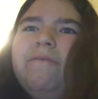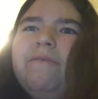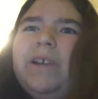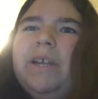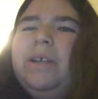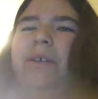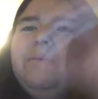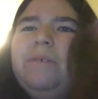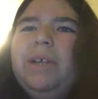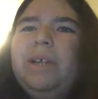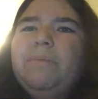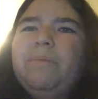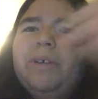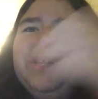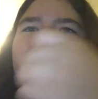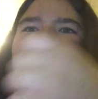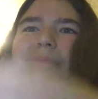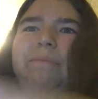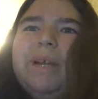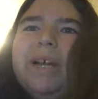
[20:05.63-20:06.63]
Find a way to
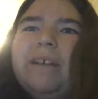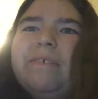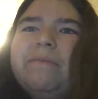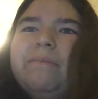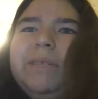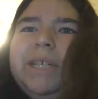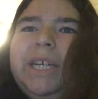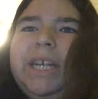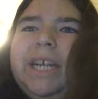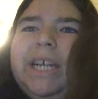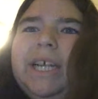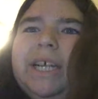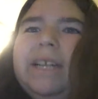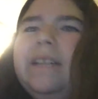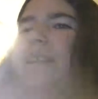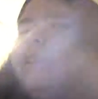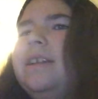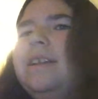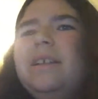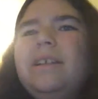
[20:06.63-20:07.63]
bring him back from the
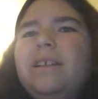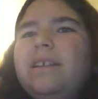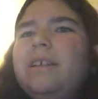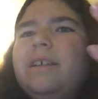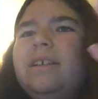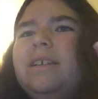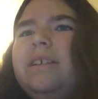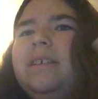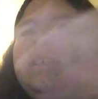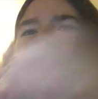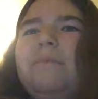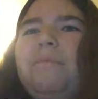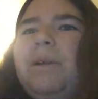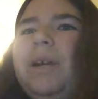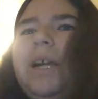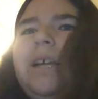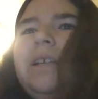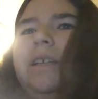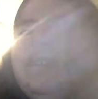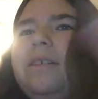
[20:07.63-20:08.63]
dead.
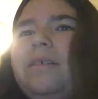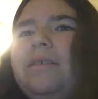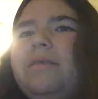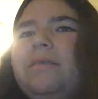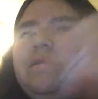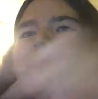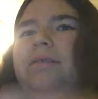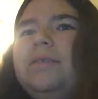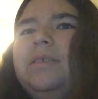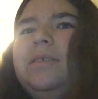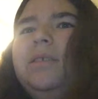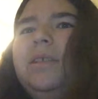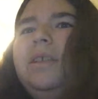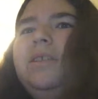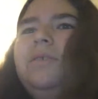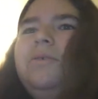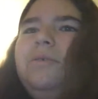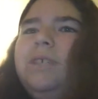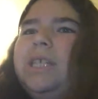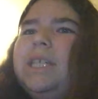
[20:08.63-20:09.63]
Zeus
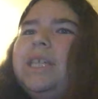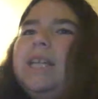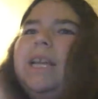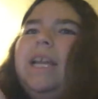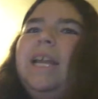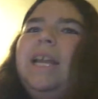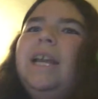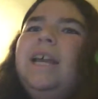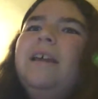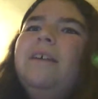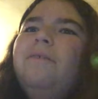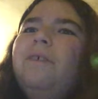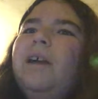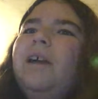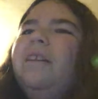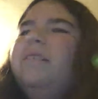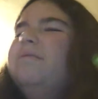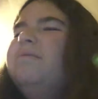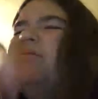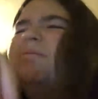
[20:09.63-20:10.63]
is like, yeah,
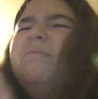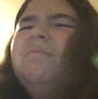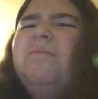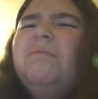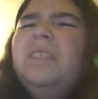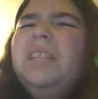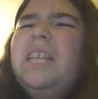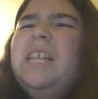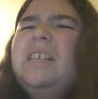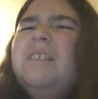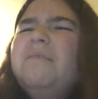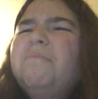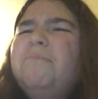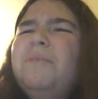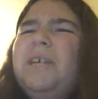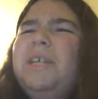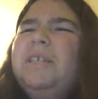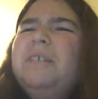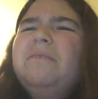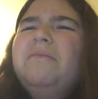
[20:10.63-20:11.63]
well, let's
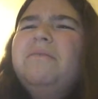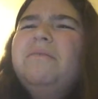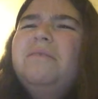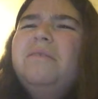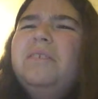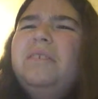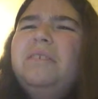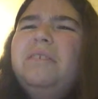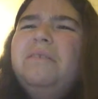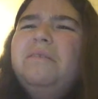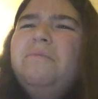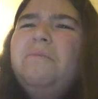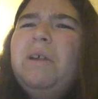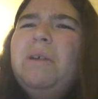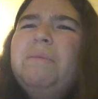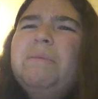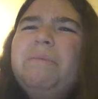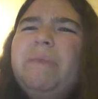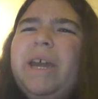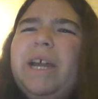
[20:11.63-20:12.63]
bring
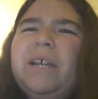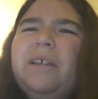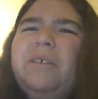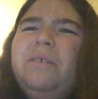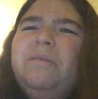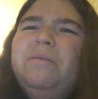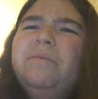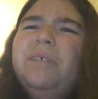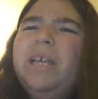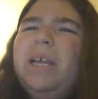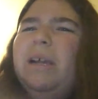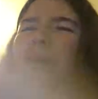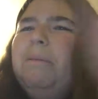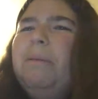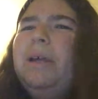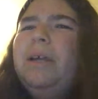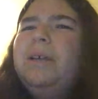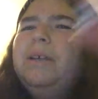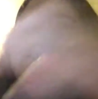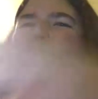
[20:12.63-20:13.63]
Robin back too. I
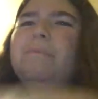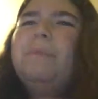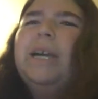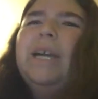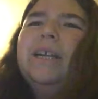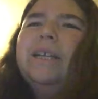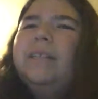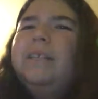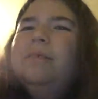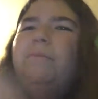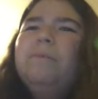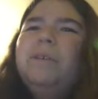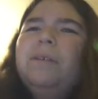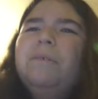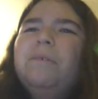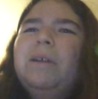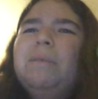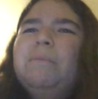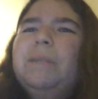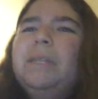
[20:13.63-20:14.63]
brought Hook back, let's
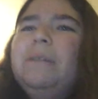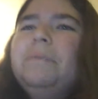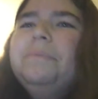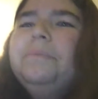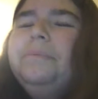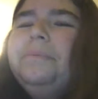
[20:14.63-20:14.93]
bring Robin.